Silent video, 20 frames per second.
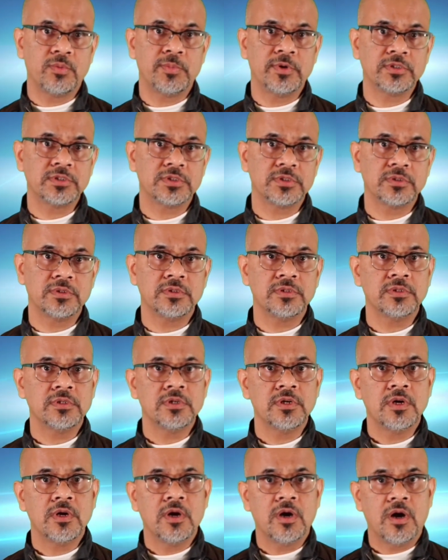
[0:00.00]

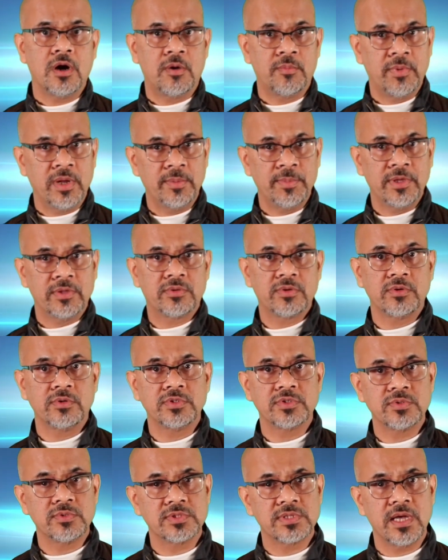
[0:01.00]
Ubuntu or maybe through
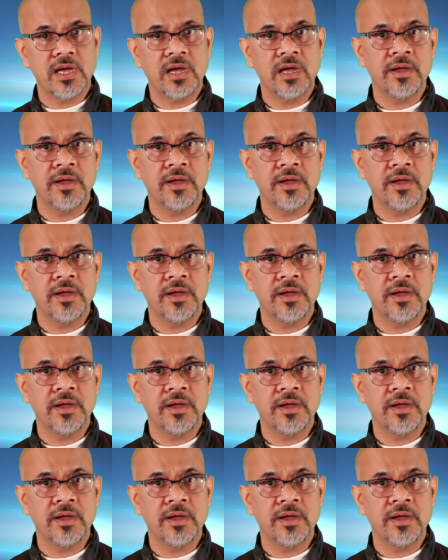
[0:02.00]
SUSE,